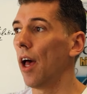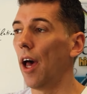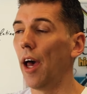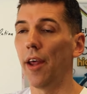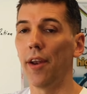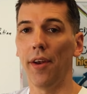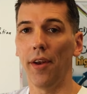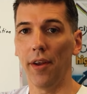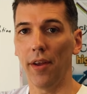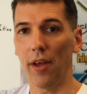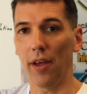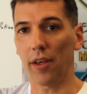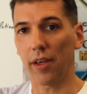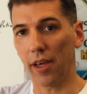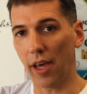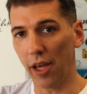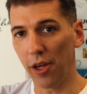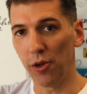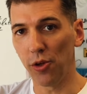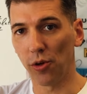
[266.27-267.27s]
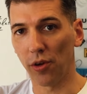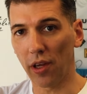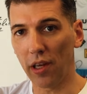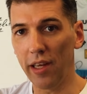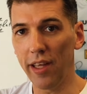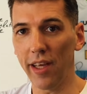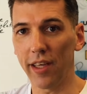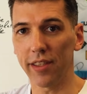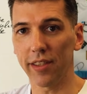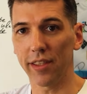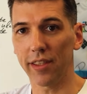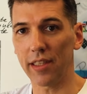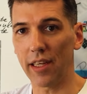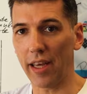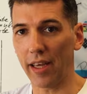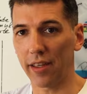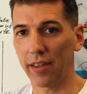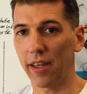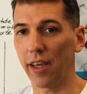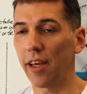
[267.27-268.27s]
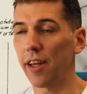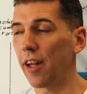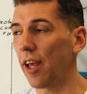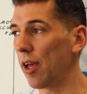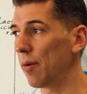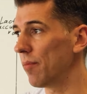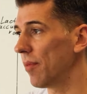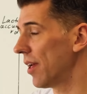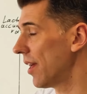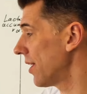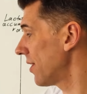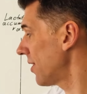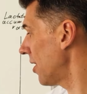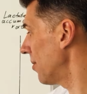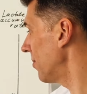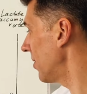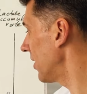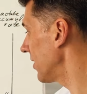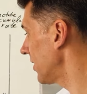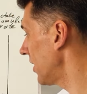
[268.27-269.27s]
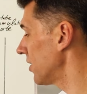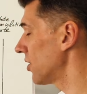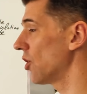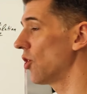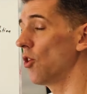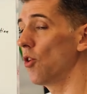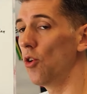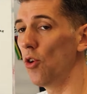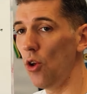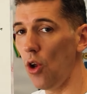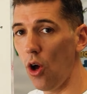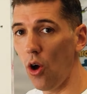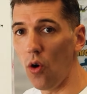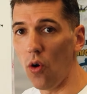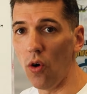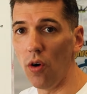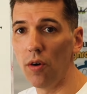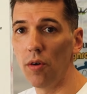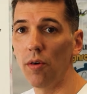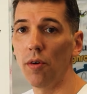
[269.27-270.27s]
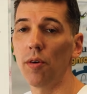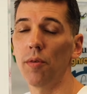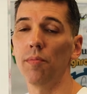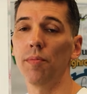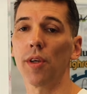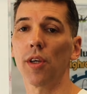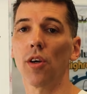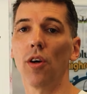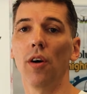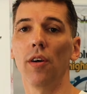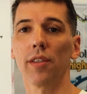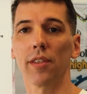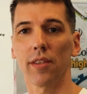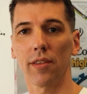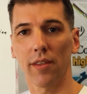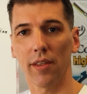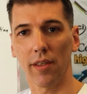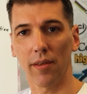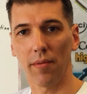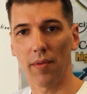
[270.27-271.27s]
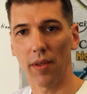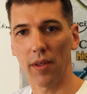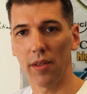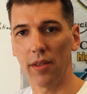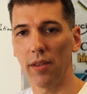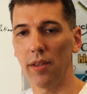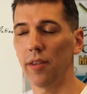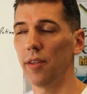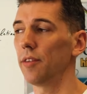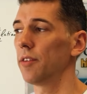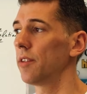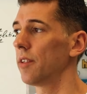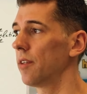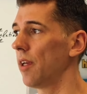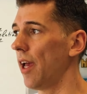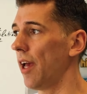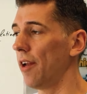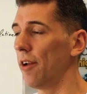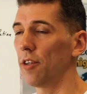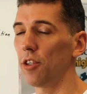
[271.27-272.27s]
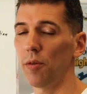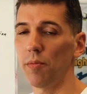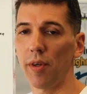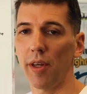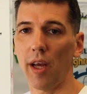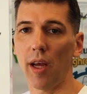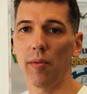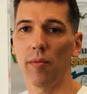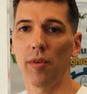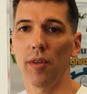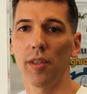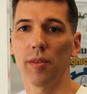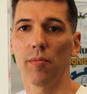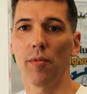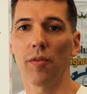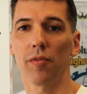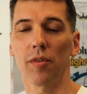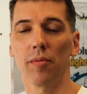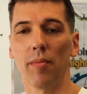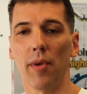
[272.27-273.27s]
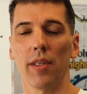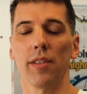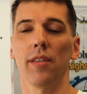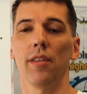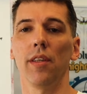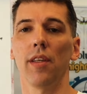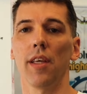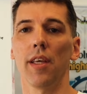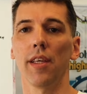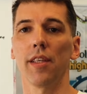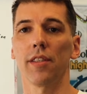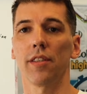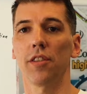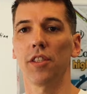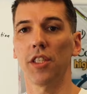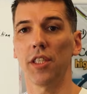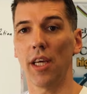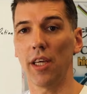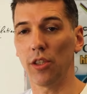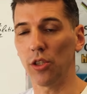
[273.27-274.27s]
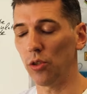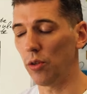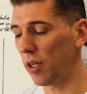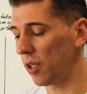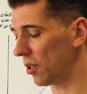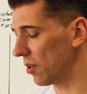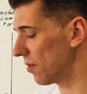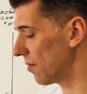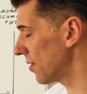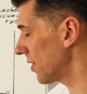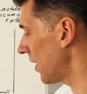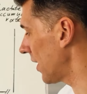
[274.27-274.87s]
and can you clear this lactate at MLSS? No, because the energy metabolism of the muscle is saturated with